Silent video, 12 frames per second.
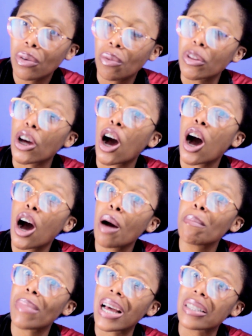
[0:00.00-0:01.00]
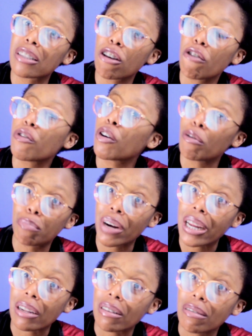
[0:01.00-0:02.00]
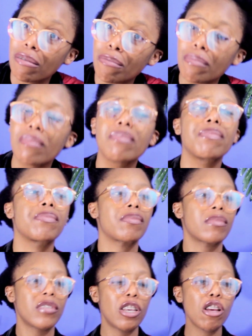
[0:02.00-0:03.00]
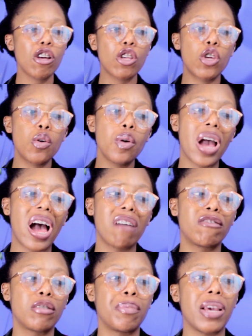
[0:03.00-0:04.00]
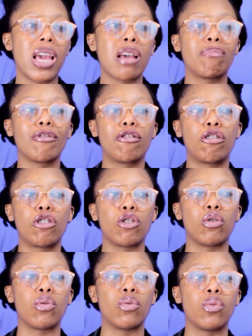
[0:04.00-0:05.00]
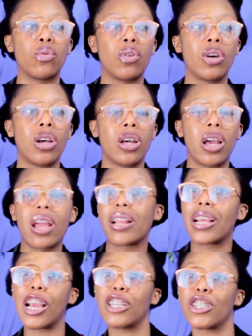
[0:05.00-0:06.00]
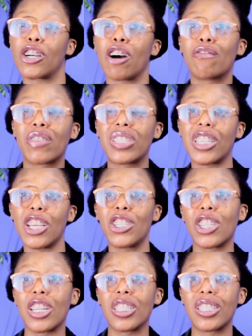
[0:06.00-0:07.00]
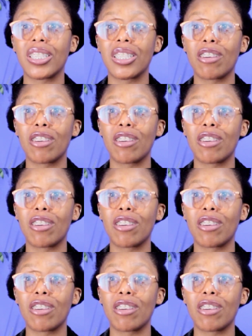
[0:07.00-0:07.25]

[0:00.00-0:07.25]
with a hot mess for a brain. You have to be able to engage in conversations,